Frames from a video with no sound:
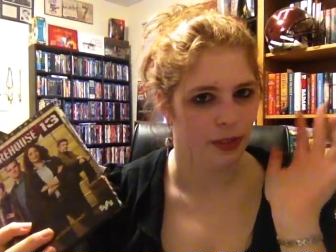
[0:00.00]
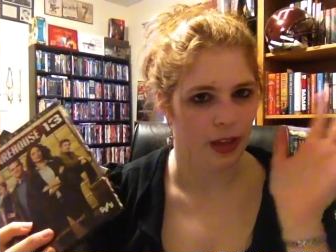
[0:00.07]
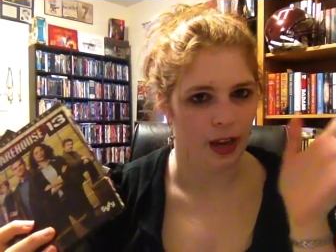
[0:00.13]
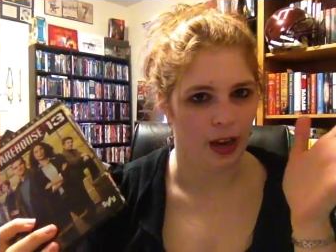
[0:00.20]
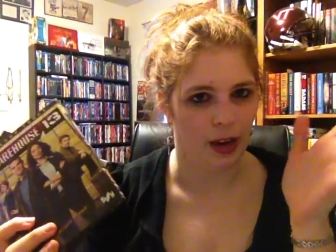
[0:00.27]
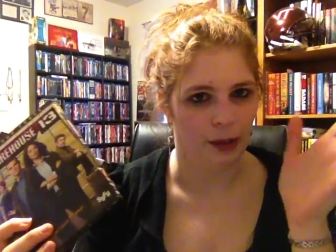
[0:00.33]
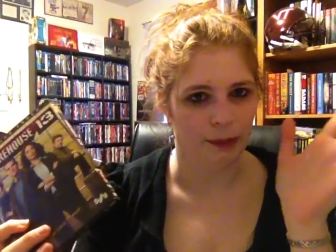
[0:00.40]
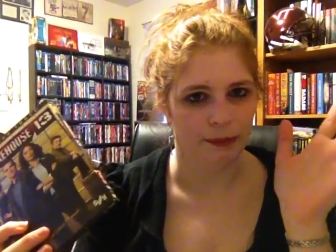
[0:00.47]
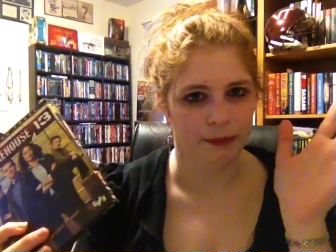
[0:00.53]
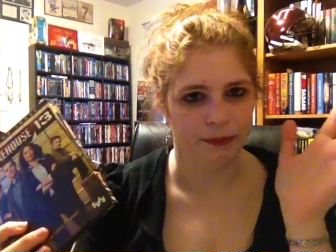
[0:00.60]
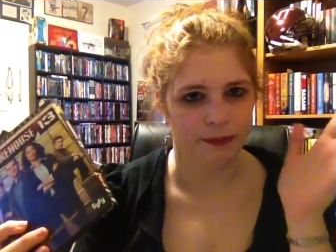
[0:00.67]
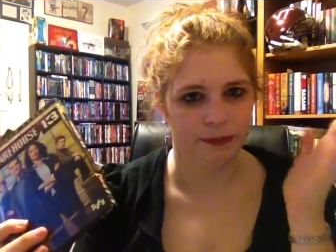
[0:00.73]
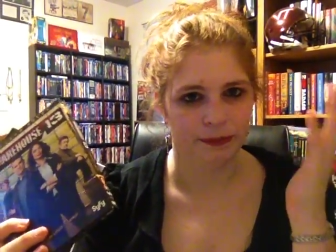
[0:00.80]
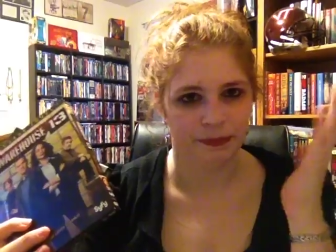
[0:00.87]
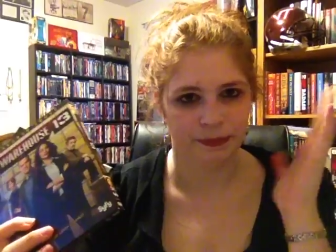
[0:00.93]
um,
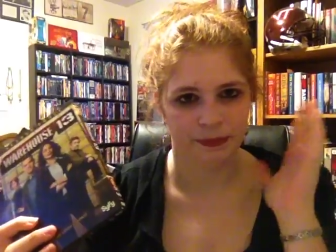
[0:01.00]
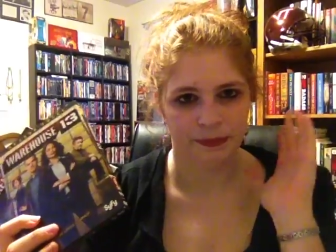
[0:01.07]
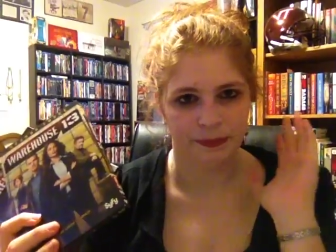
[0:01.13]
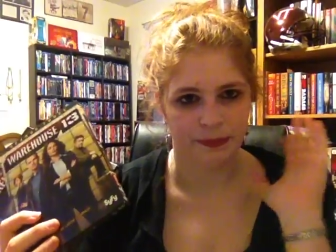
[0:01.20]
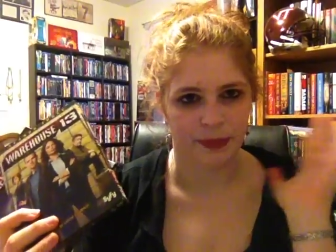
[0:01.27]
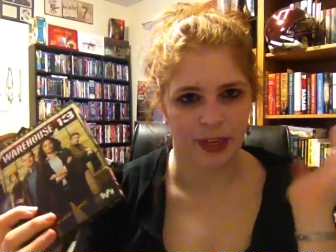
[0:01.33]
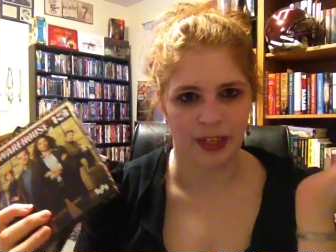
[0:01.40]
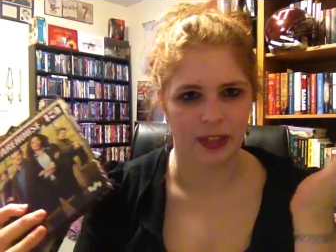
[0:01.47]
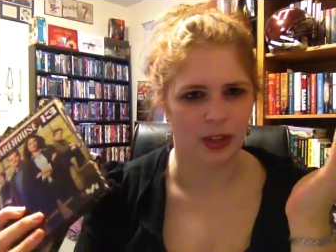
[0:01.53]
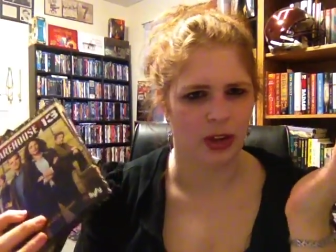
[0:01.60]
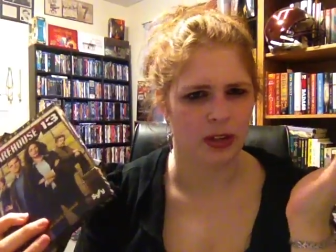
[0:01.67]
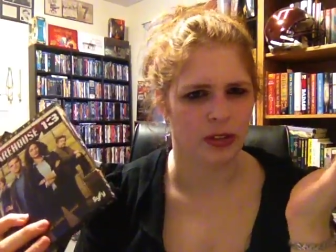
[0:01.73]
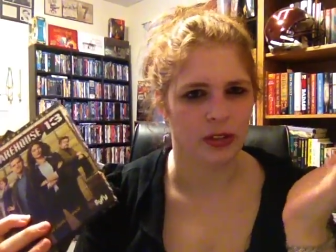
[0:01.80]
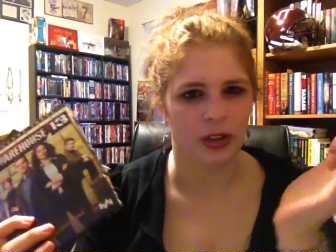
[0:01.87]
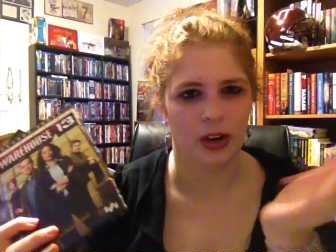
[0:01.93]
any
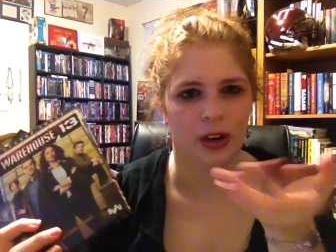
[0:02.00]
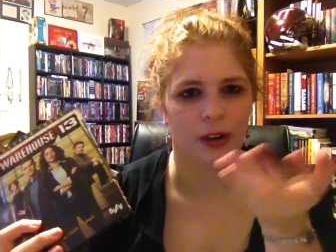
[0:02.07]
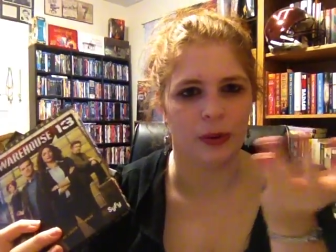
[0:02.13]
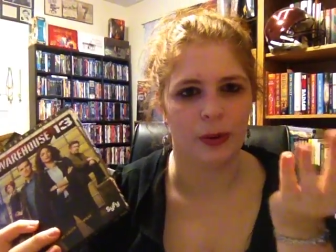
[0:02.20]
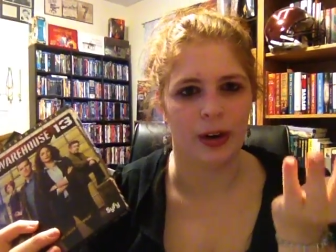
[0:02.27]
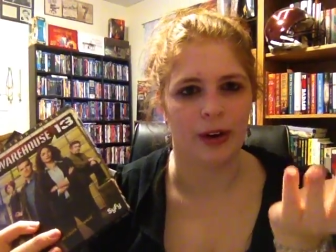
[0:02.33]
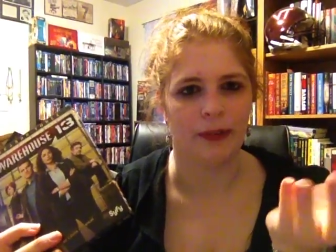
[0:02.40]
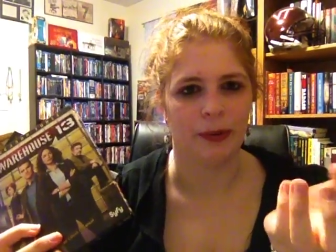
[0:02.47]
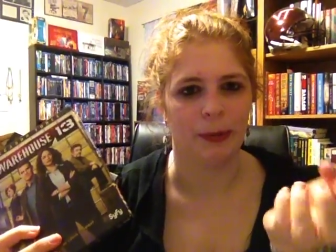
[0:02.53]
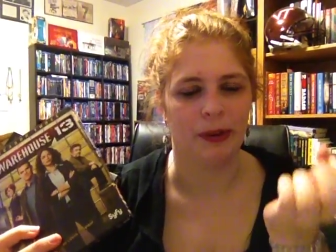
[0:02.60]
lost dog or whatever.